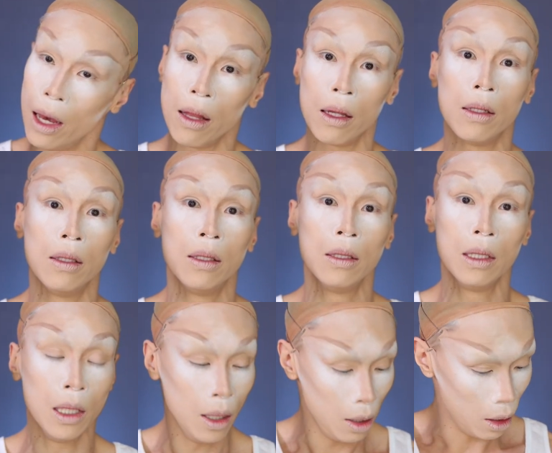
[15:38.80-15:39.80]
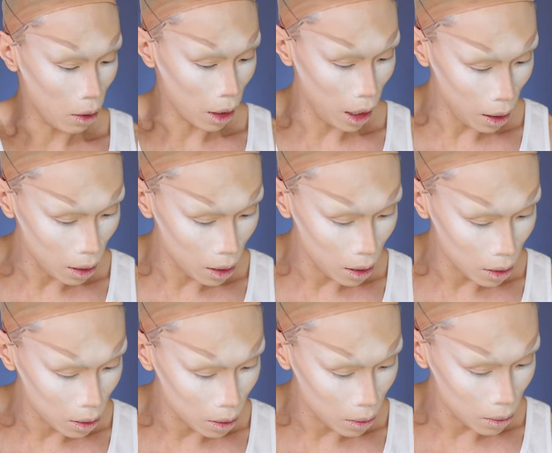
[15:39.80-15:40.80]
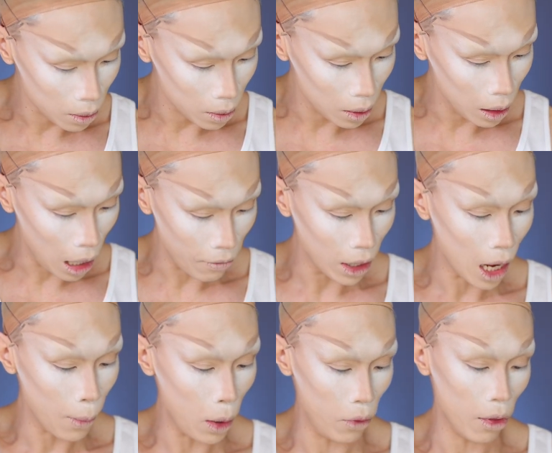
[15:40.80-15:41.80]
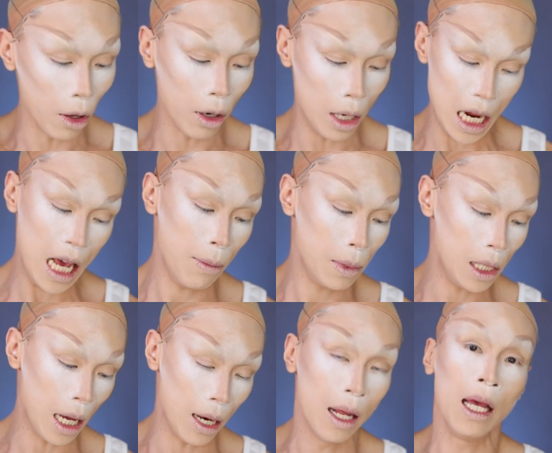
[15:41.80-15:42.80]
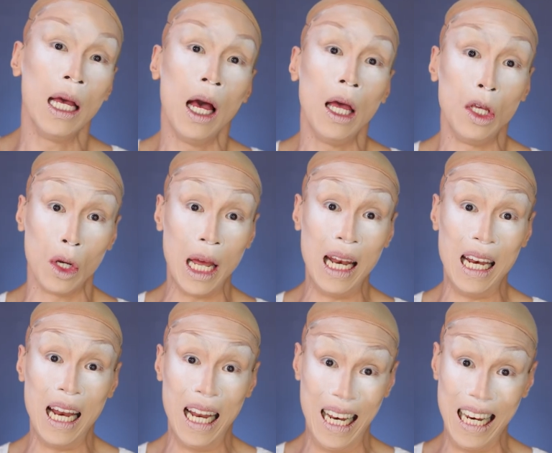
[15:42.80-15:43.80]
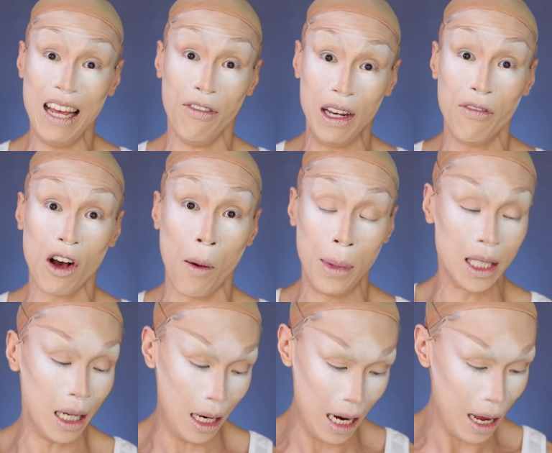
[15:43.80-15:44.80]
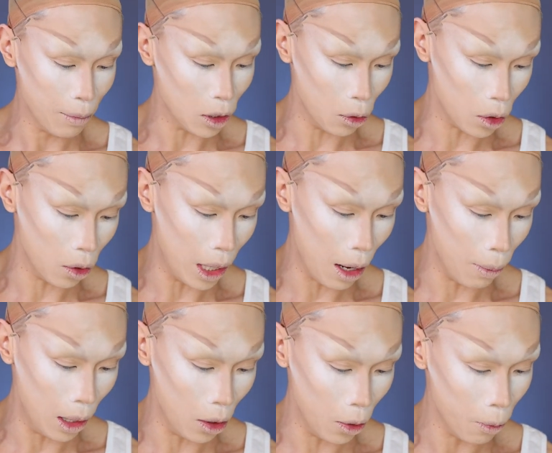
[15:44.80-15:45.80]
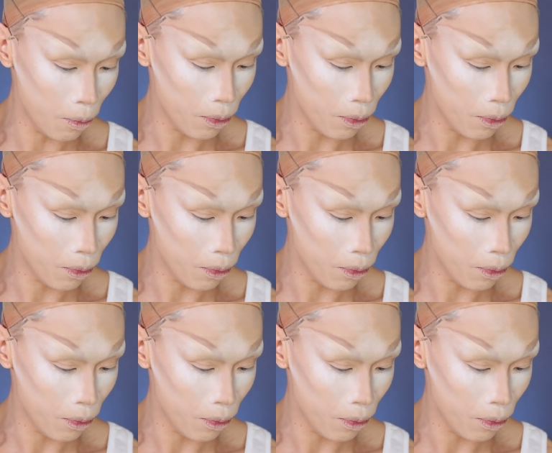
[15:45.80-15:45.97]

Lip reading: either. Okay. Haven't come up with all the names yet. You can leave comments and names also down below.